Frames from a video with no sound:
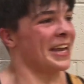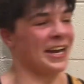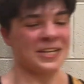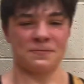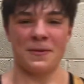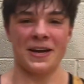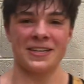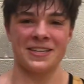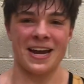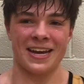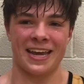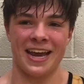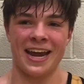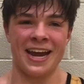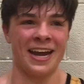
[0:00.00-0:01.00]
get, as big as
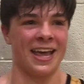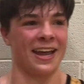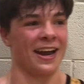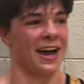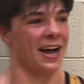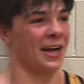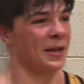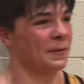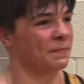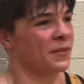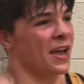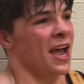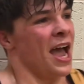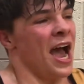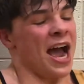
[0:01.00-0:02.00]
I can, and uh,
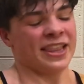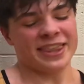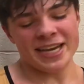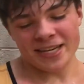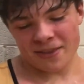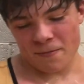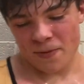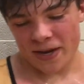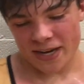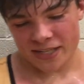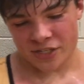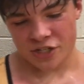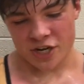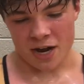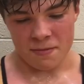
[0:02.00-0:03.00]
I think the
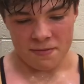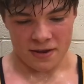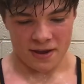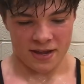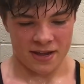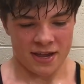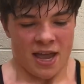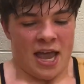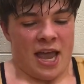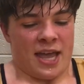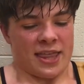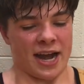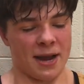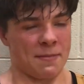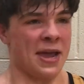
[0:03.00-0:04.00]
biggest jump
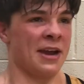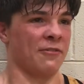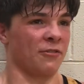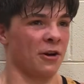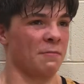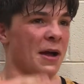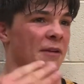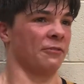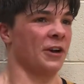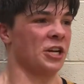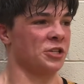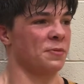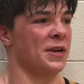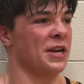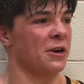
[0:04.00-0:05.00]
that I made from my
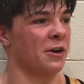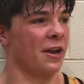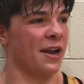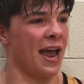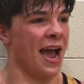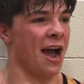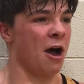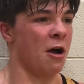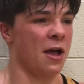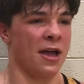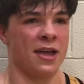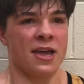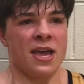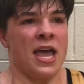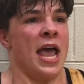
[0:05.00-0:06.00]
freshman year to now
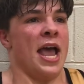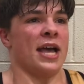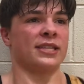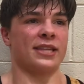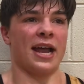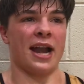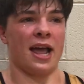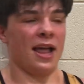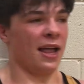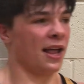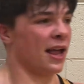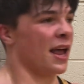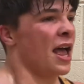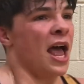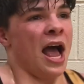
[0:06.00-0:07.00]
is that
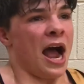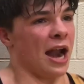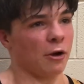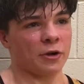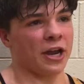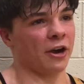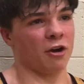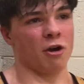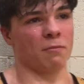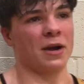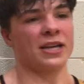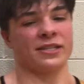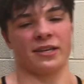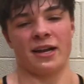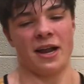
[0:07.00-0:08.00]
I don't care who I'm
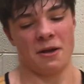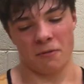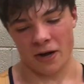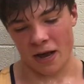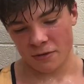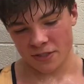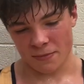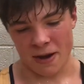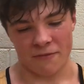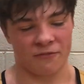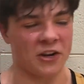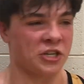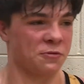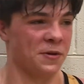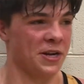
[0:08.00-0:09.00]
wrestling. When I was in my
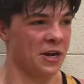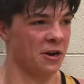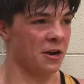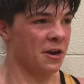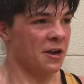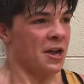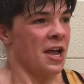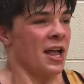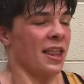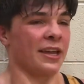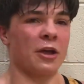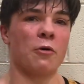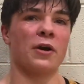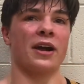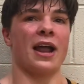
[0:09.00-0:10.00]
freshman year,
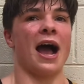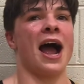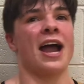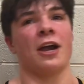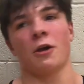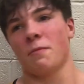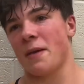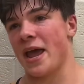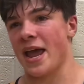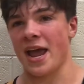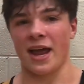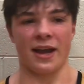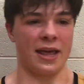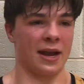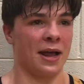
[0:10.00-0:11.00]
like going into
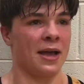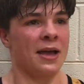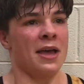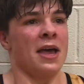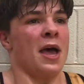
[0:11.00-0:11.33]
Ironman and